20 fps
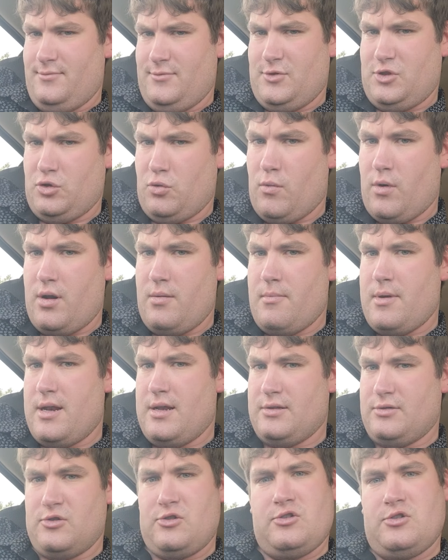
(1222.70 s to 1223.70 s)
20
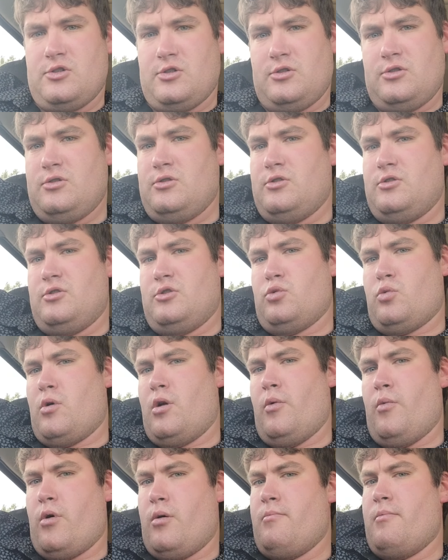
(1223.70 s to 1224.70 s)
minutes,
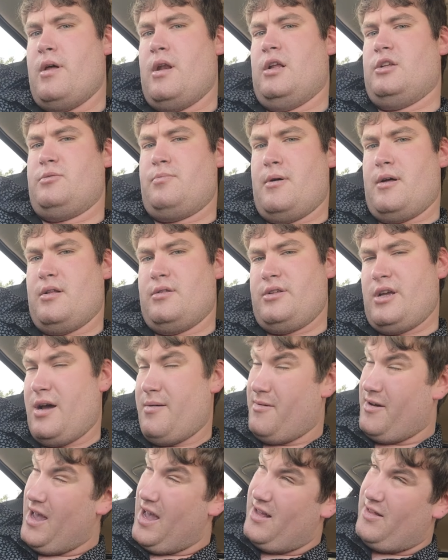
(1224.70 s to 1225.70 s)
21 minutes by the
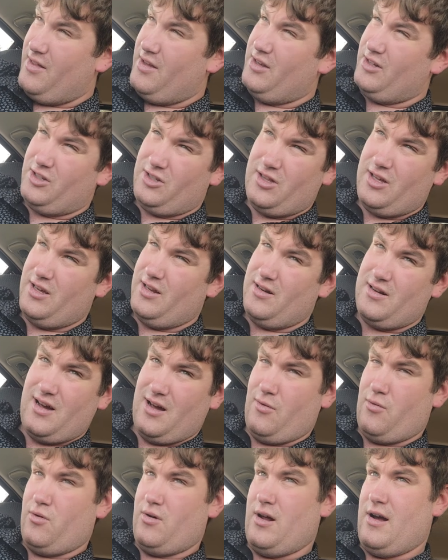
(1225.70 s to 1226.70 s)
time I end this that I
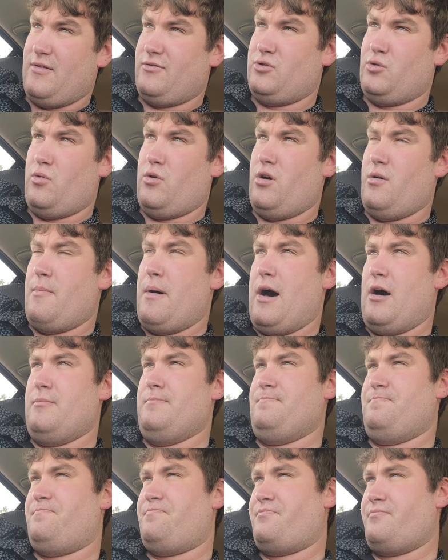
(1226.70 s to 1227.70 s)
won't have to worry about.
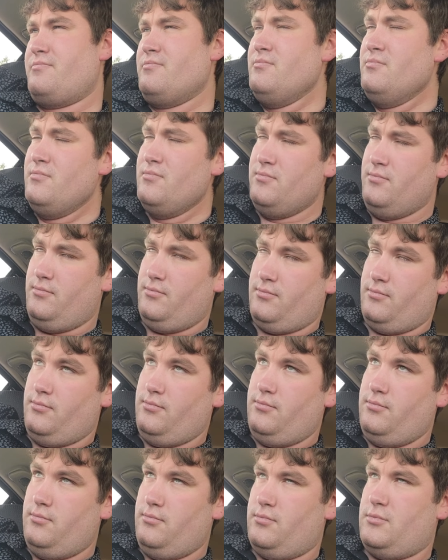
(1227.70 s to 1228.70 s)

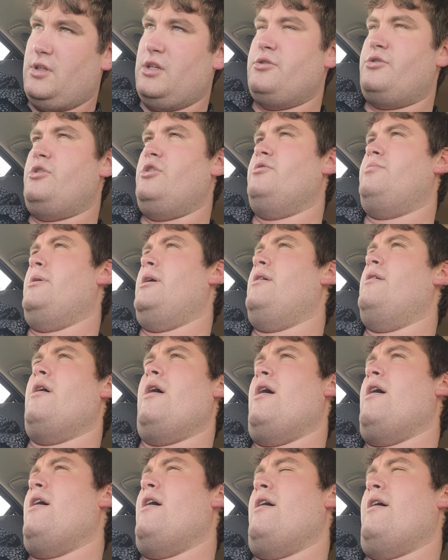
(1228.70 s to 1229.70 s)
Excuse me.
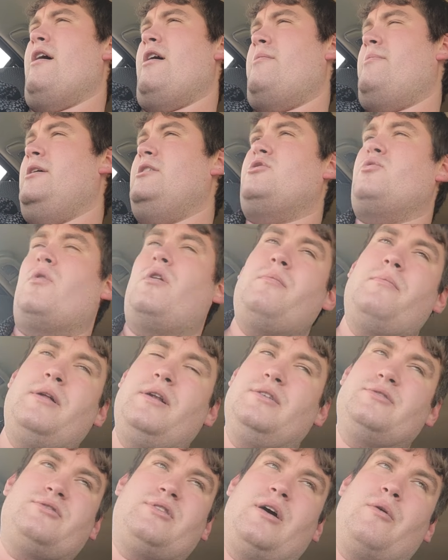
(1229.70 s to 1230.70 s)
That'll be 20
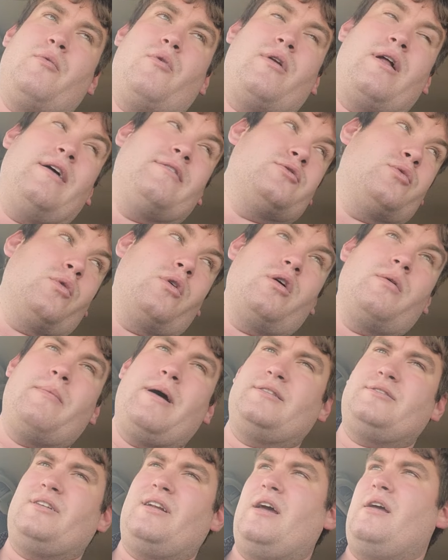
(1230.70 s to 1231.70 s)
minutes I won't have to worry
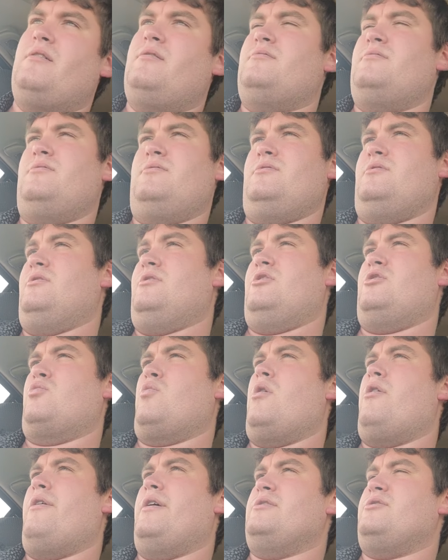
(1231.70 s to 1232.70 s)
about tonight. Just
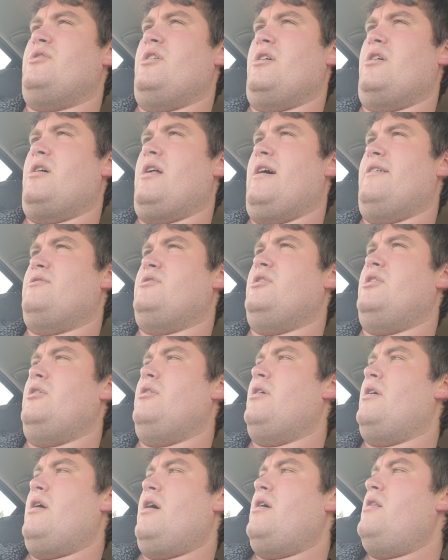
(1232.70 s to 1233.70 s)
one less thing I have to do
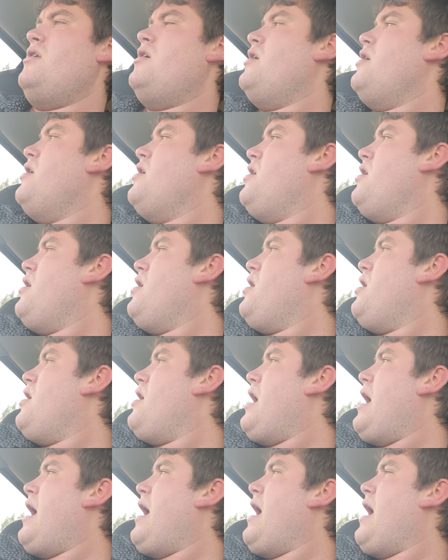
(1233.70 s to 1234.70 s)
tonight.
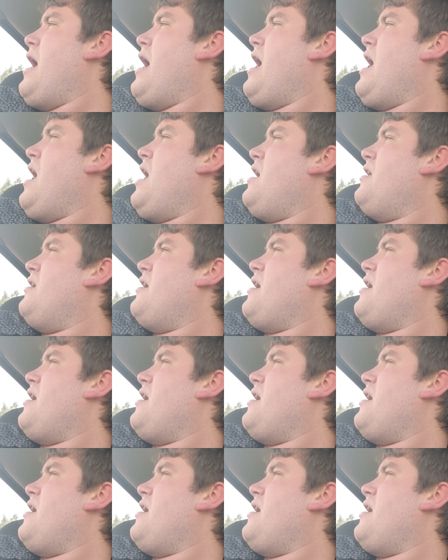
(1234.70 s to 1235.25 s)
And